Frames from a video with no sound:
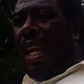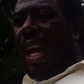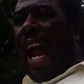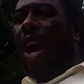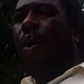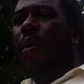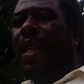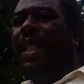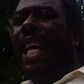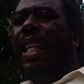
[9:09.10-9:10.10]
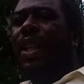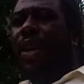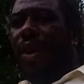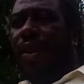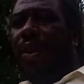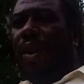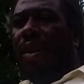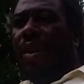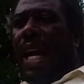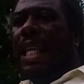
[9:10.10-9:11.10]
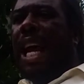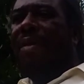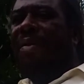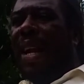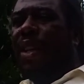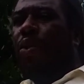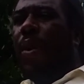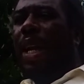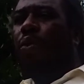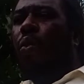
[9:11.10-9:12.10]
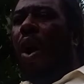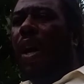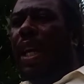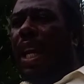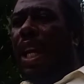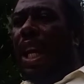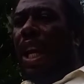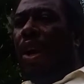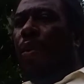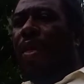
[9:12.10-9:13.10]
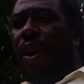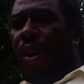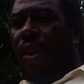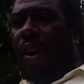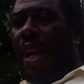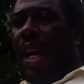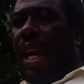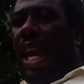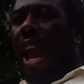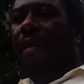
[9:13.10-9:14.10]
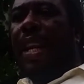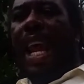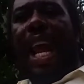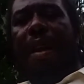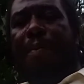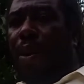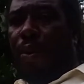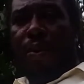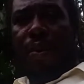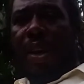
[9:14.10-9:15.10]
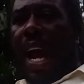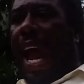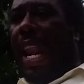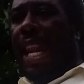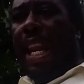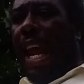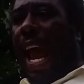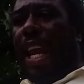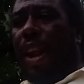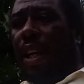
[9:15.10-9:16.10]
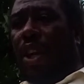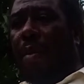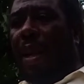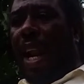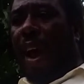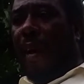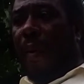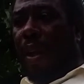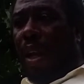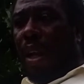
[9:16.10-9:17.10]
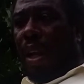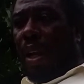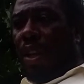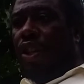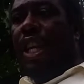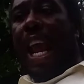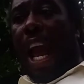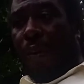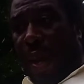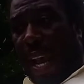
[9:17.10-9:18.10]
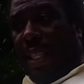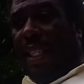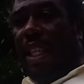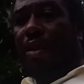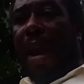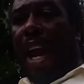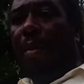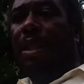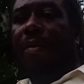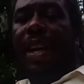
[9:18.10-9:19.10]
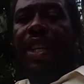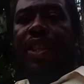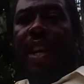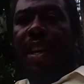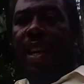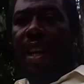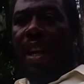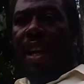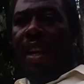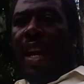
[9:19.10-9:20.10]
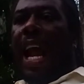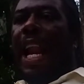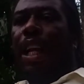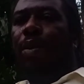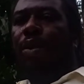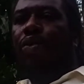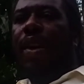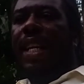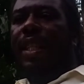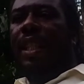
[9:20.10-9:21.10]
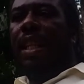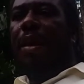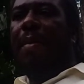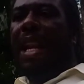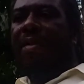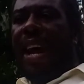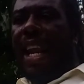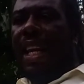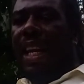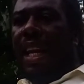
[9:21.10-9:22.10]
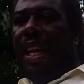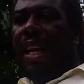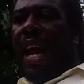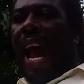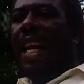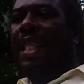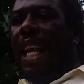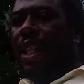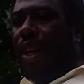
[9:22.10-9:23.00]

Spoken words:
I only said to her, as I felt the weight walking with her, heaven help you had I not come along. She acquiesced to my observation. And as we reached the minivan, I said to